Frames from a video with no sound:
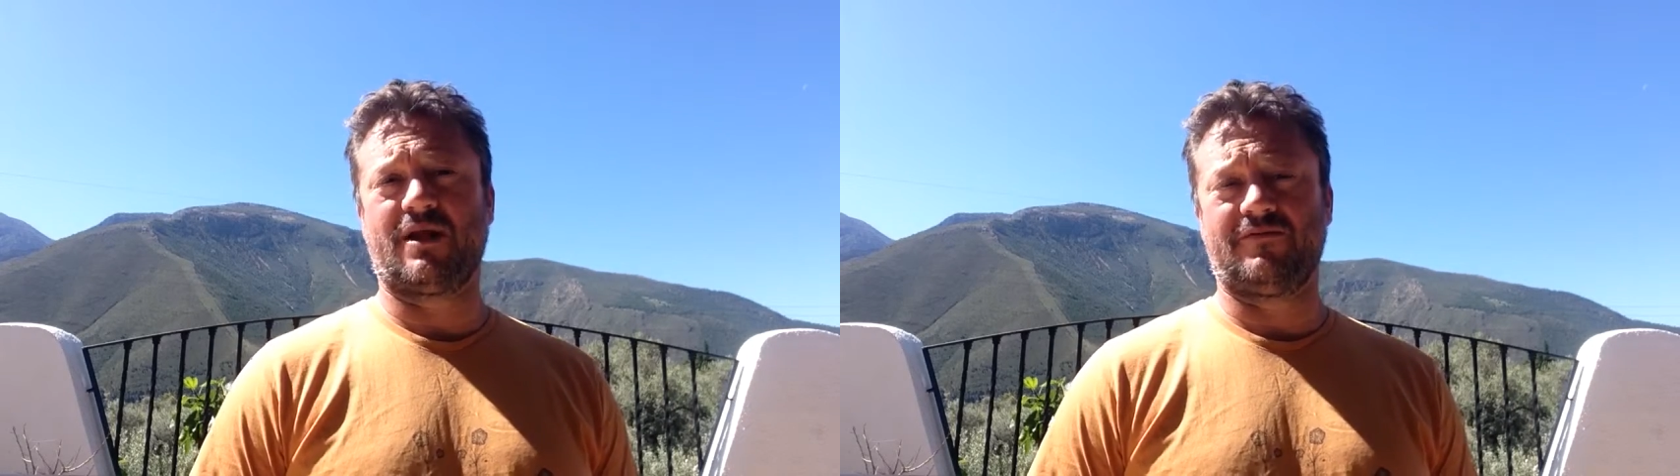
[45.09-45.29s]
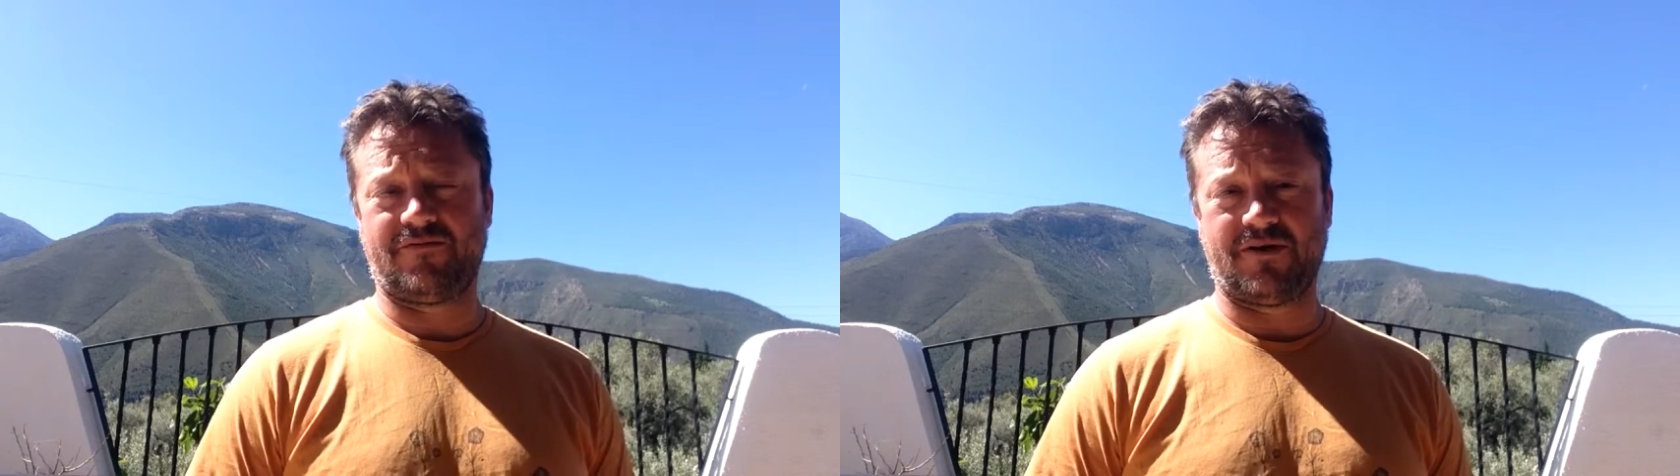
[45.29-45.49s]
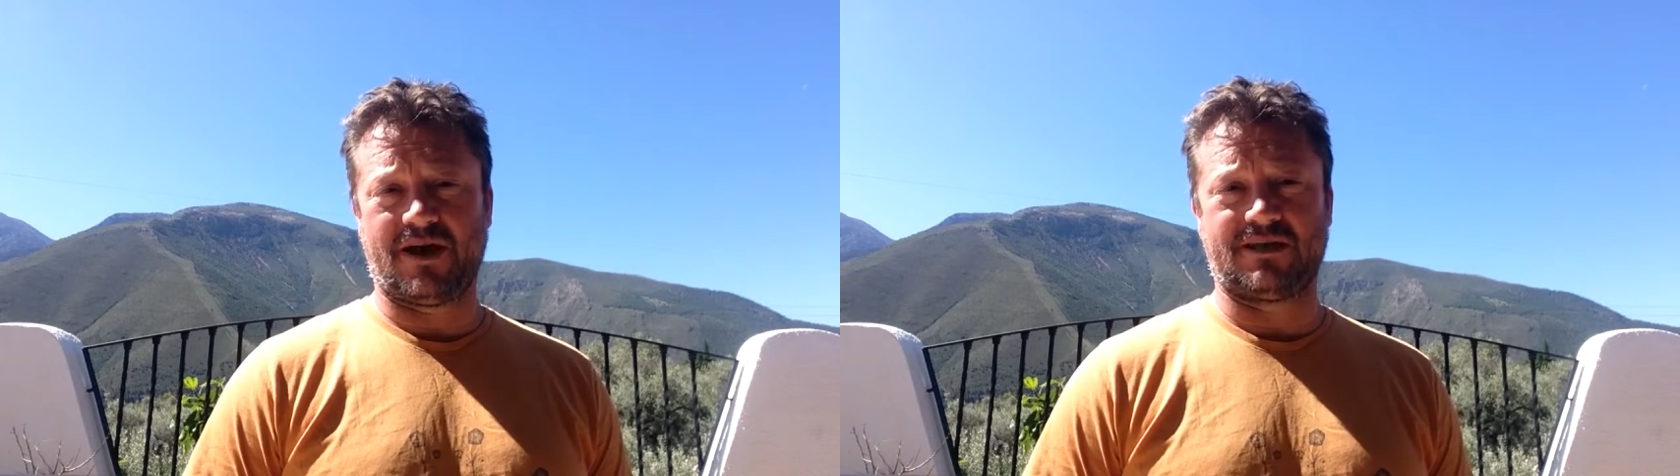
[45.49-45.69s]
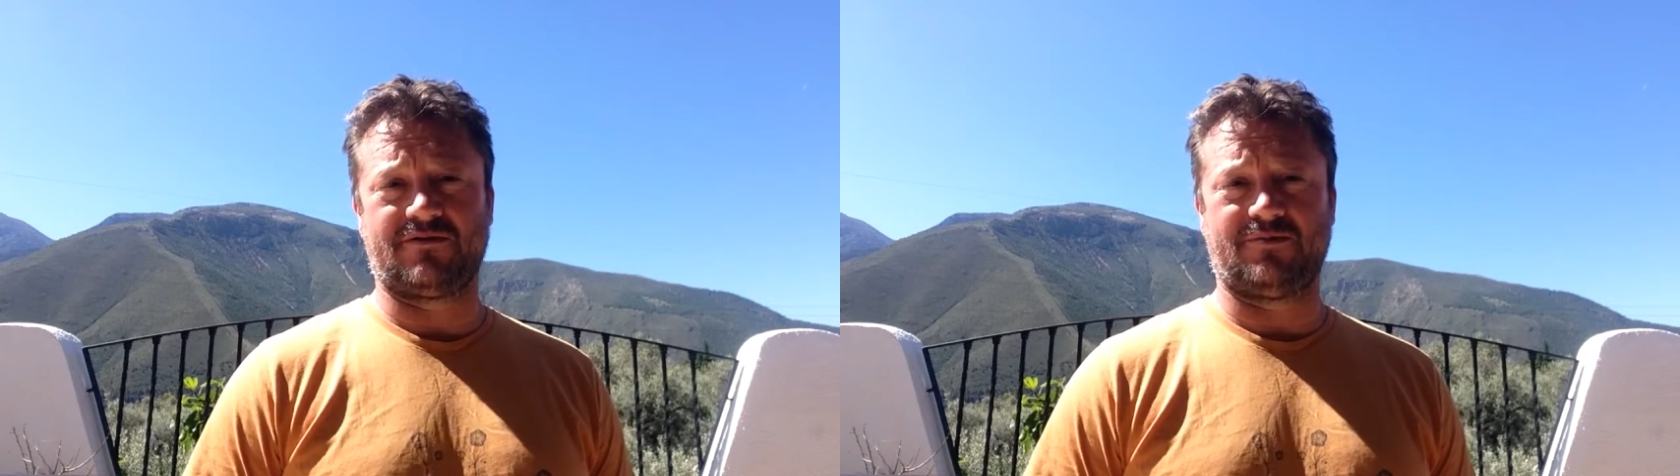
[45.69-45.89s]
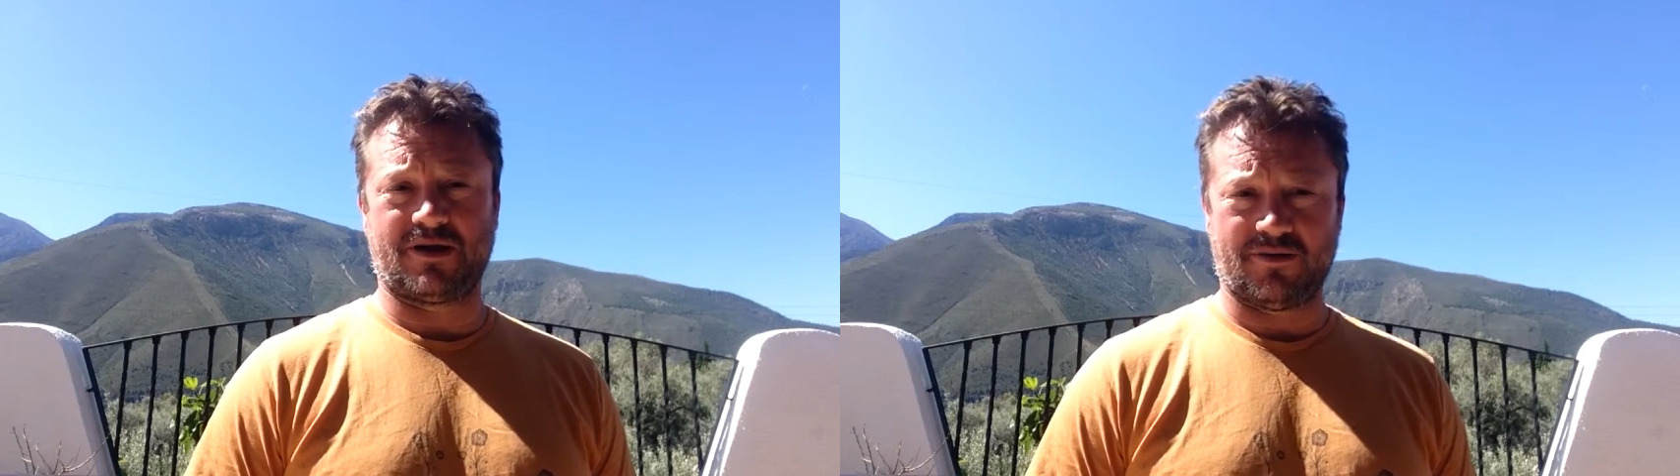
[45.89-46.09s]
and
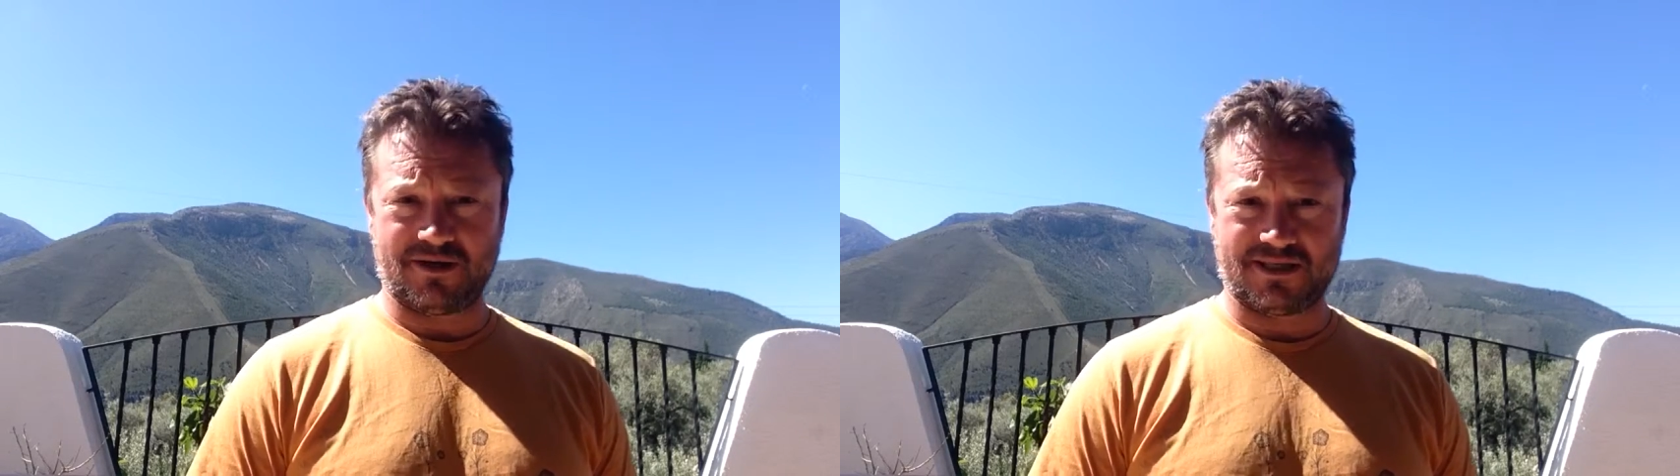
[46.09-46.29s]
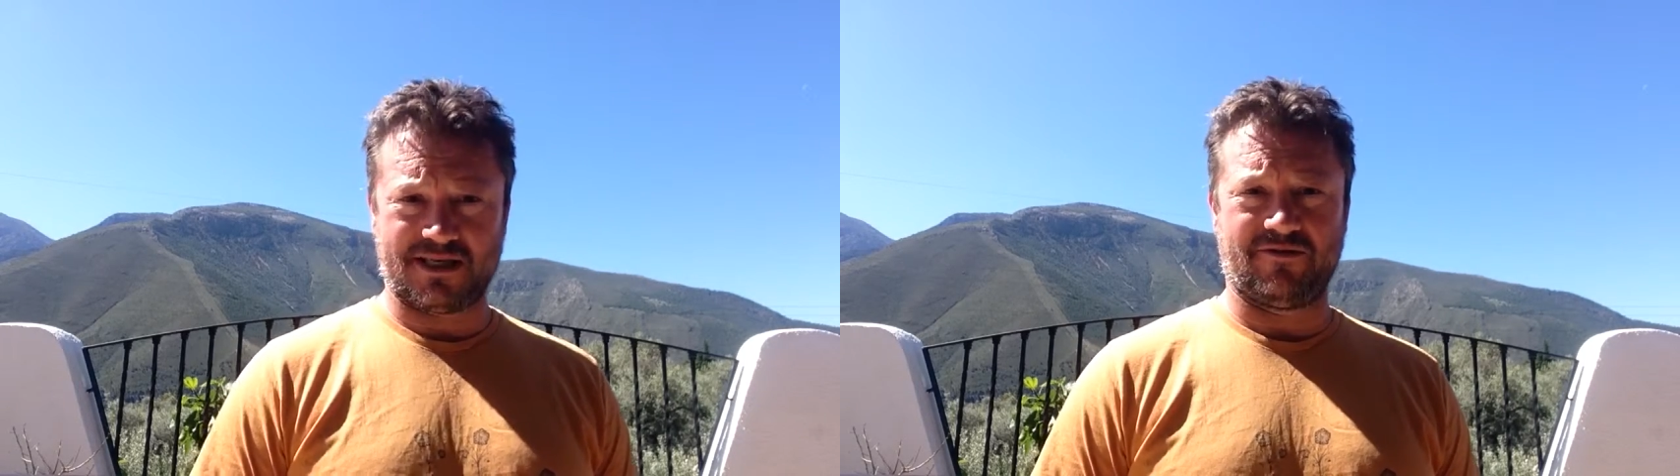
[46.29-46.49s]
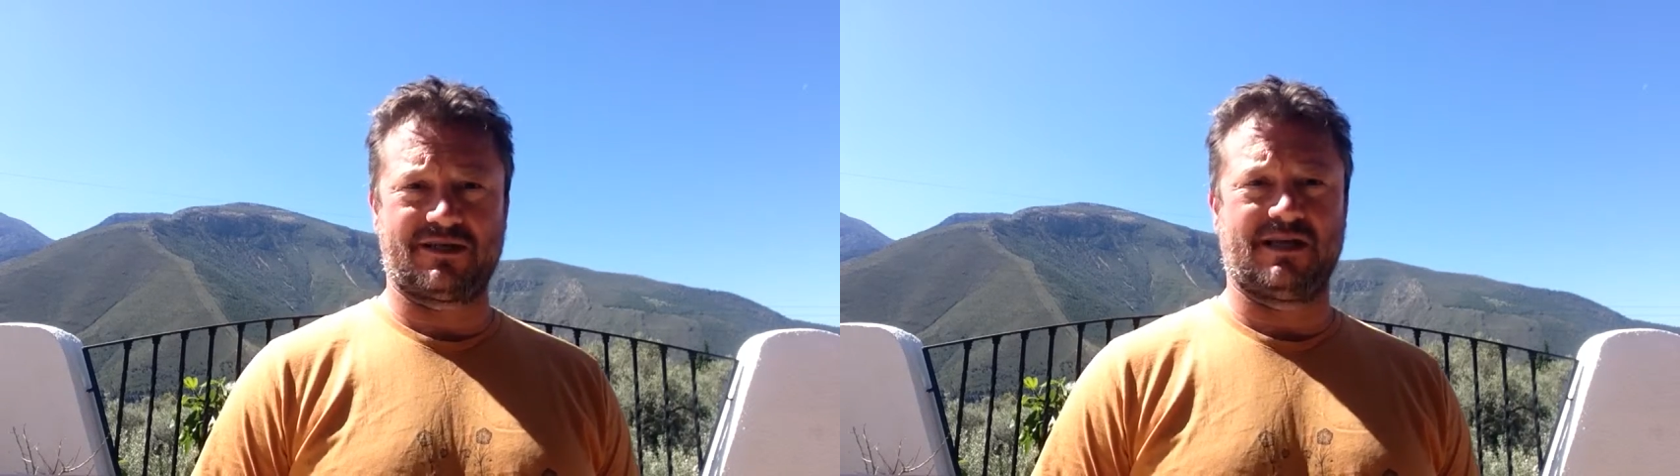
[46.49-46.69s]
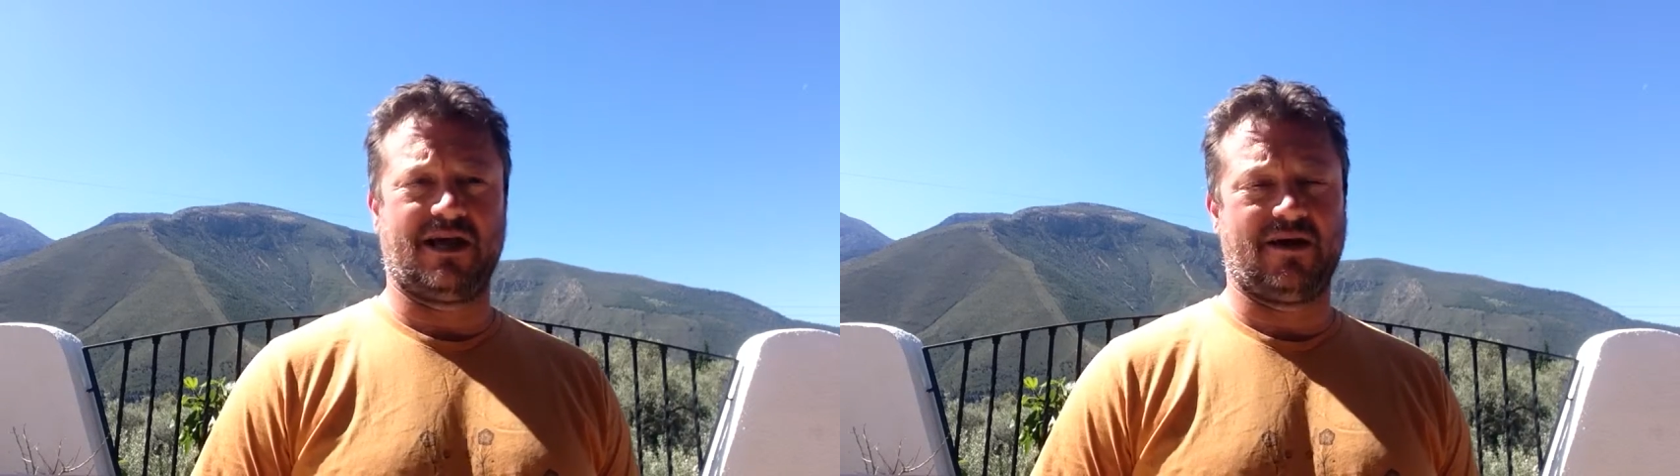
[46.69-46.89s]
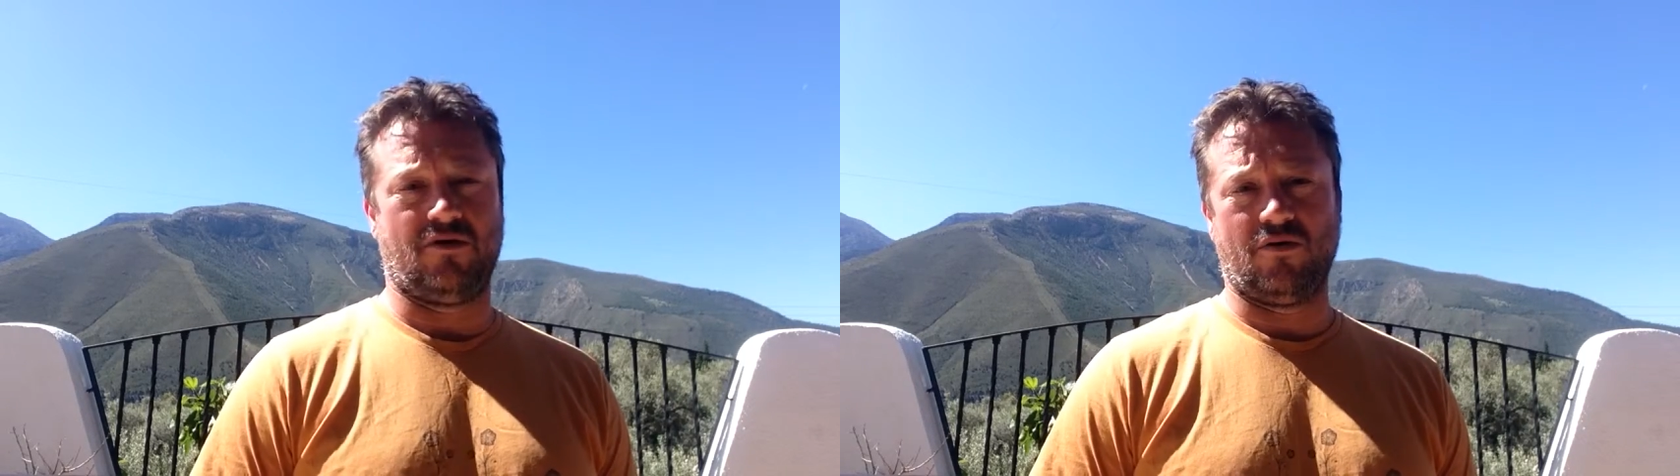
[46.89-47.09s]
fears of becoming
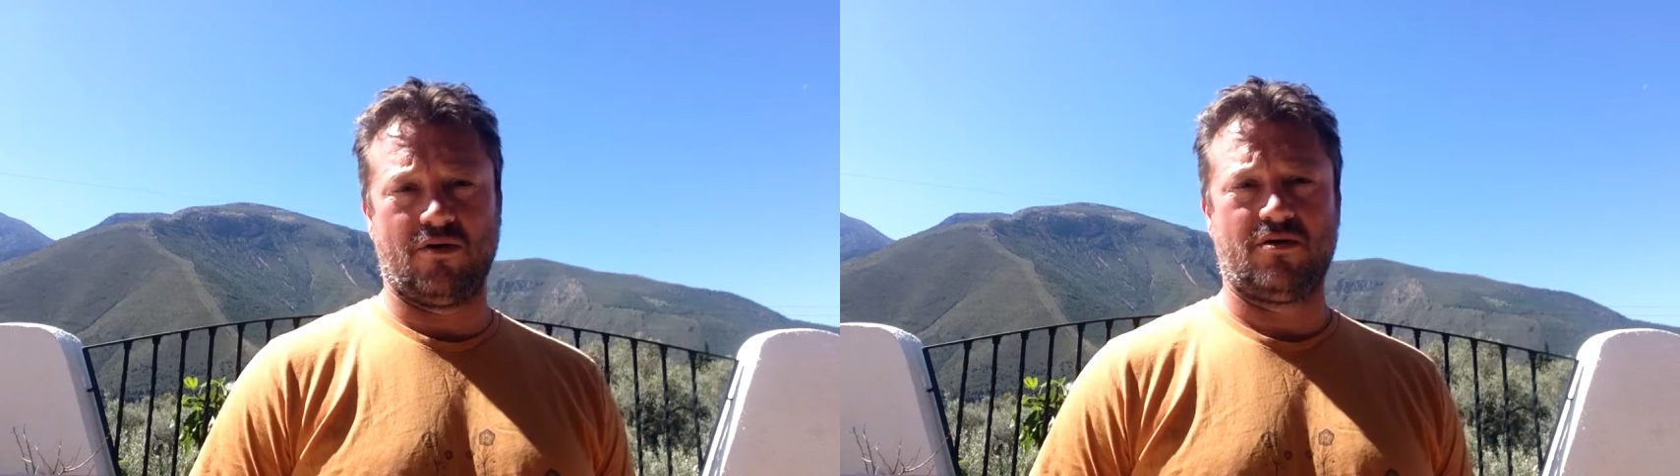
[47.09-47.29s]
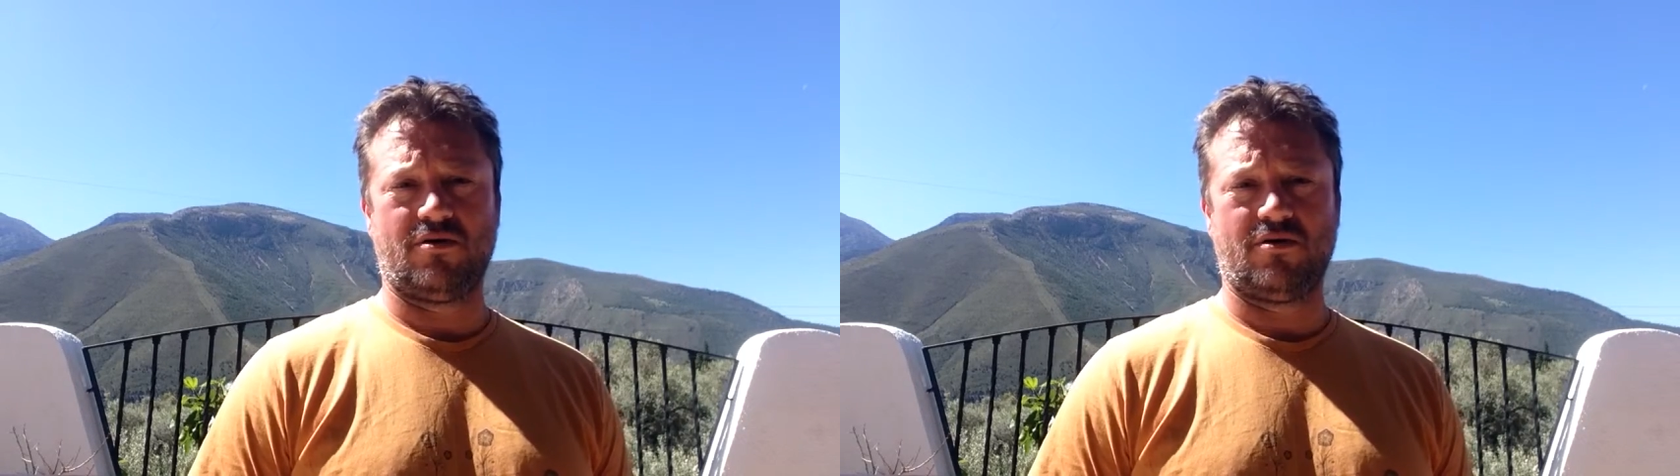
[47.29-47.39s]
seriously ill,